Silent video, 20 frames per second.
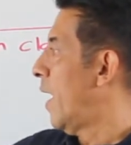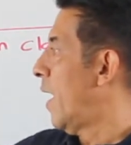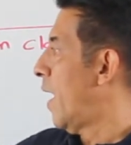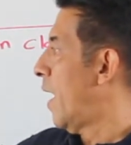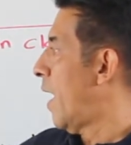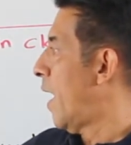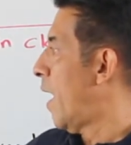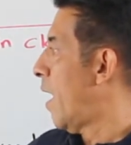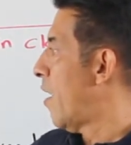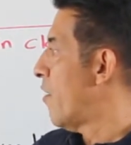
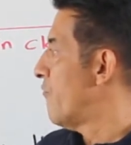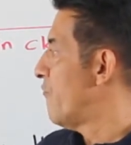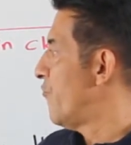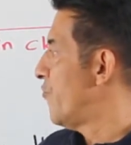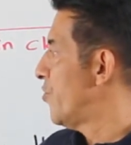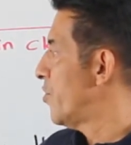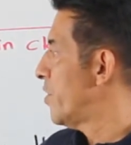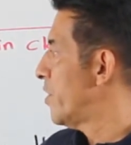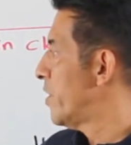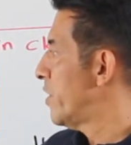a
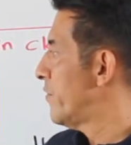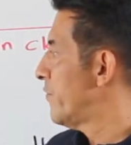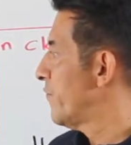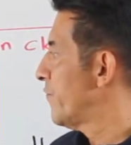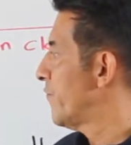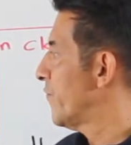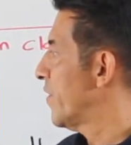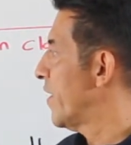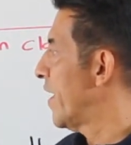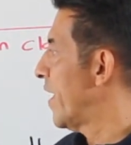verb,
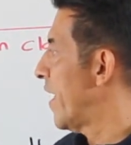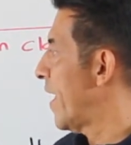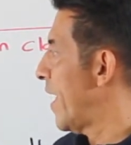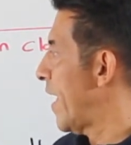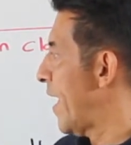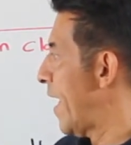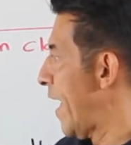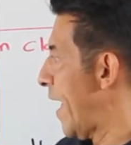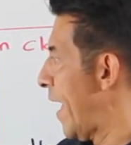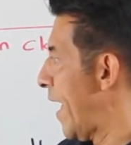
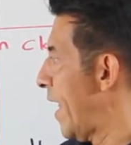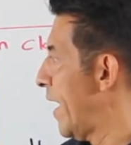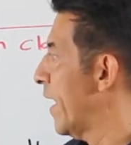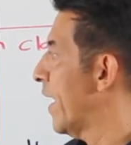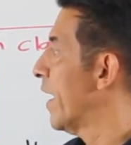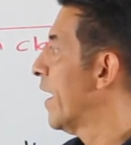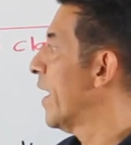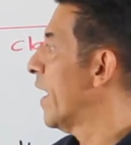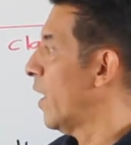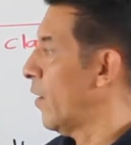and a
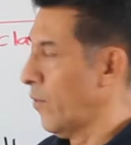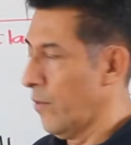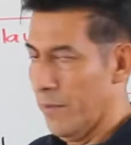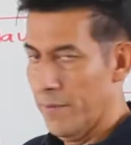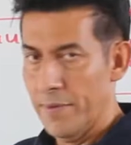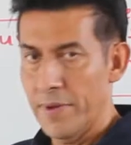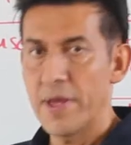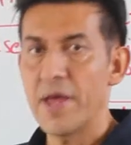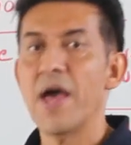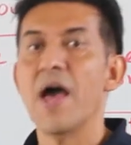noun.
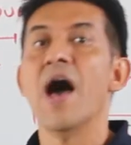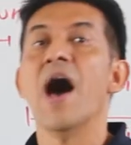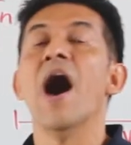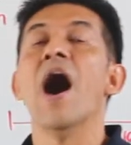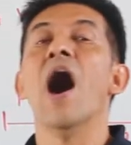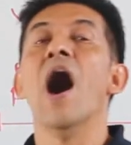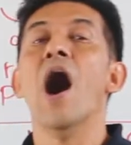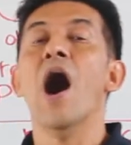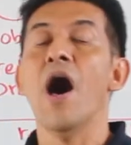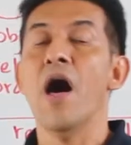
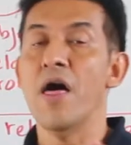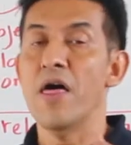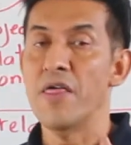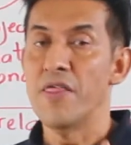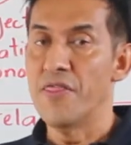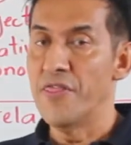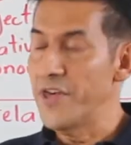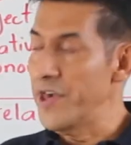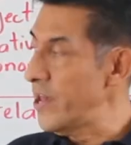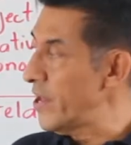
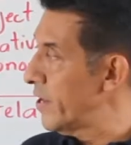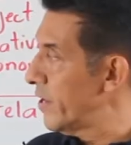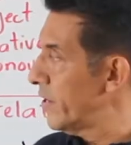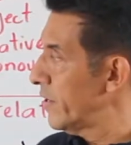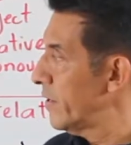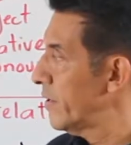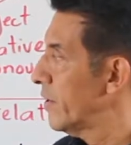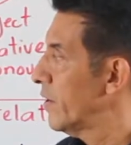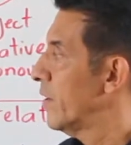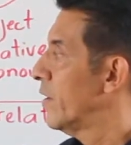Then
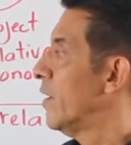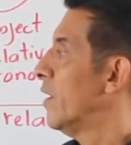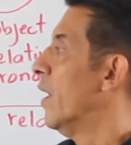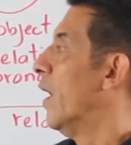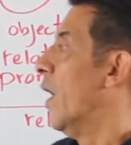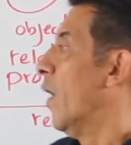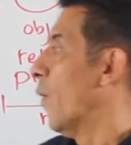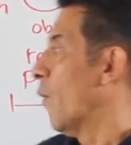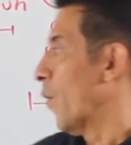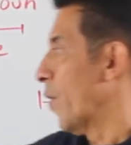
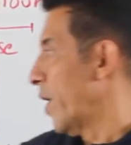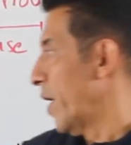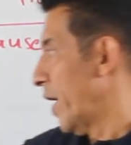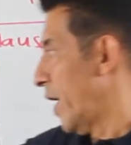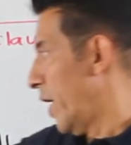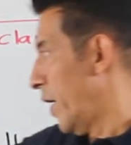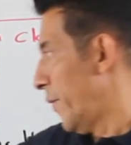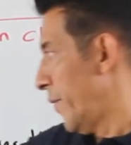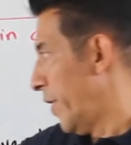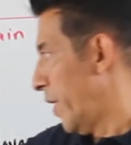we
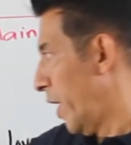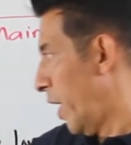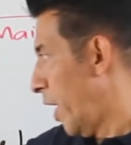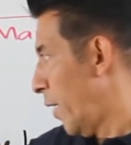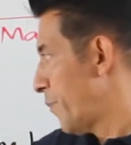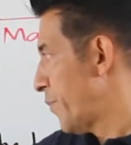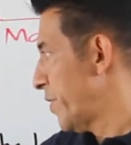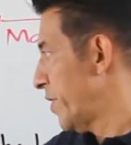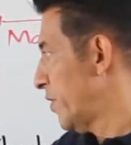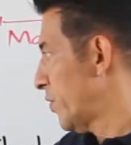have an
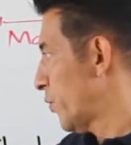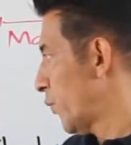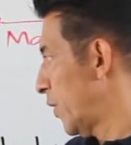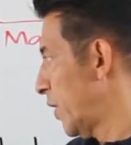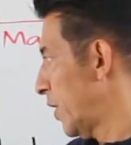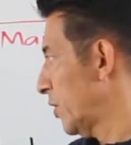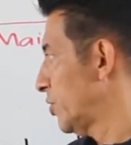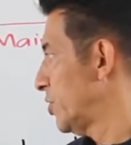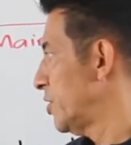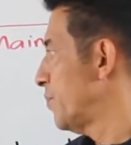object
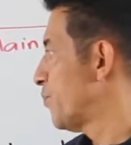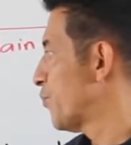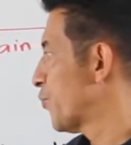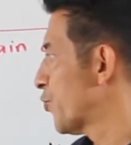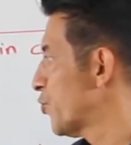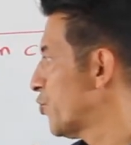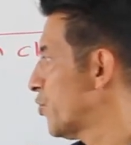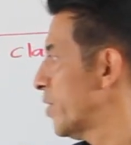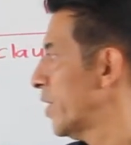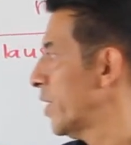relative
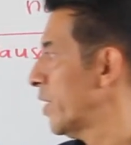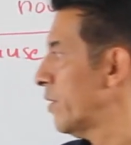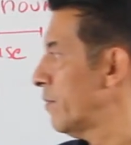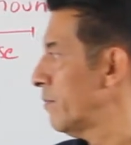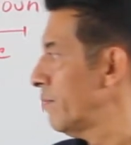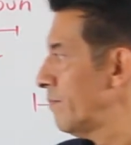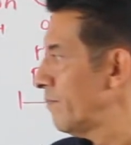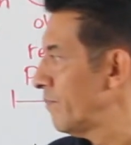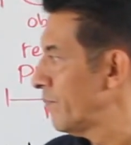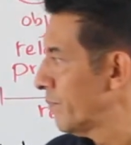pronoun
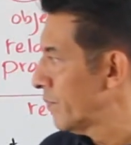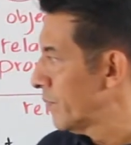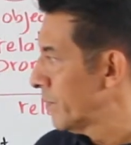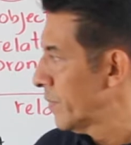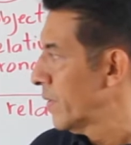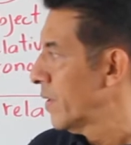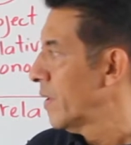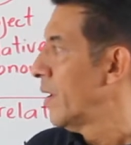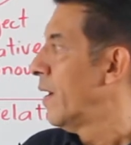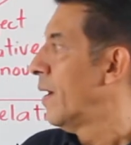
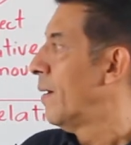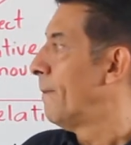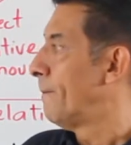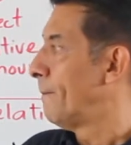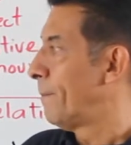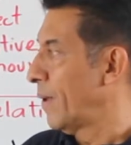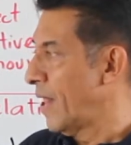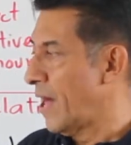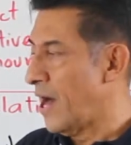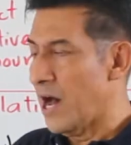
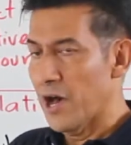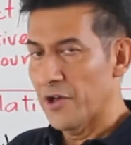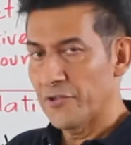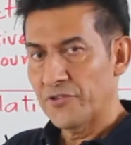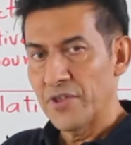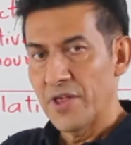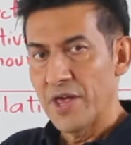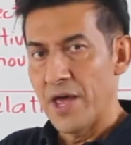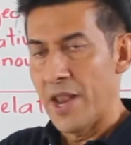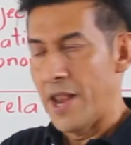plus
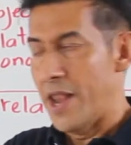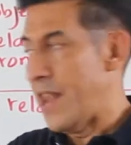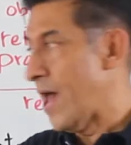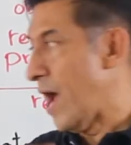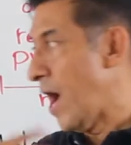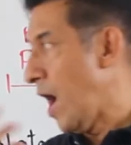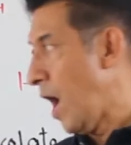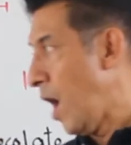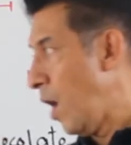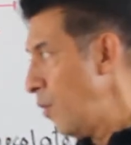
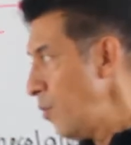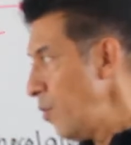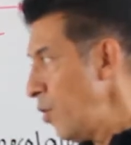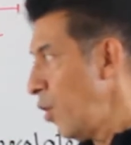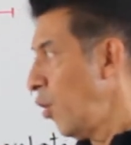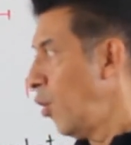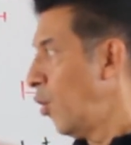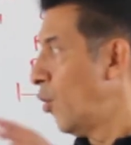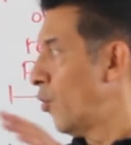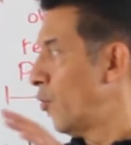noun
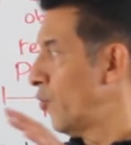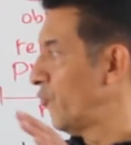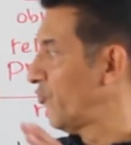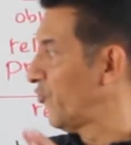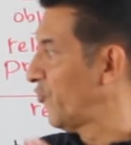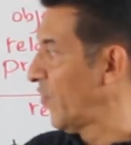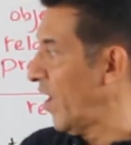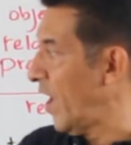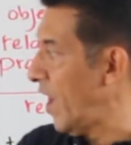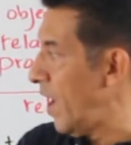or
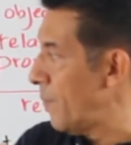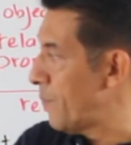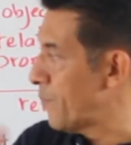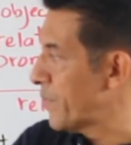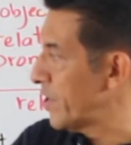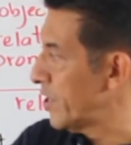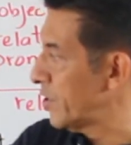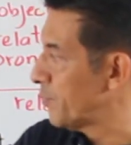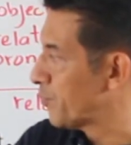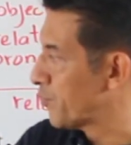
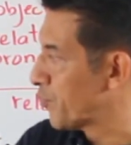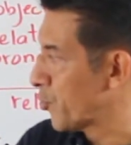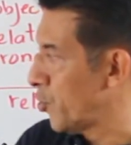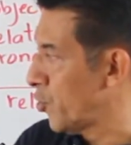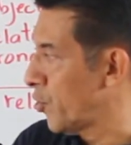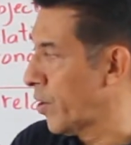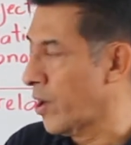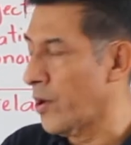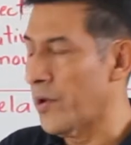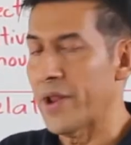subject
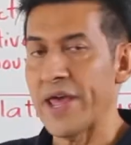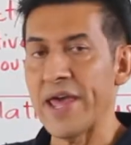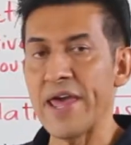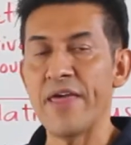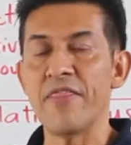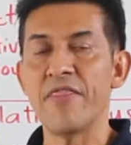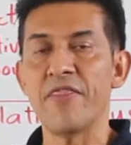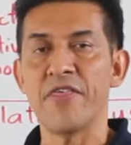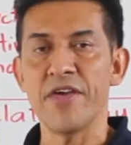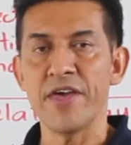pronoun,
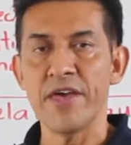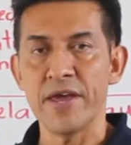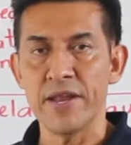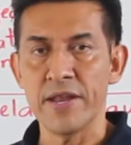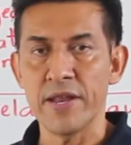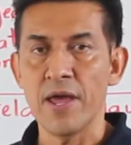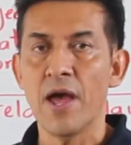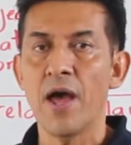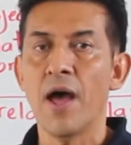and then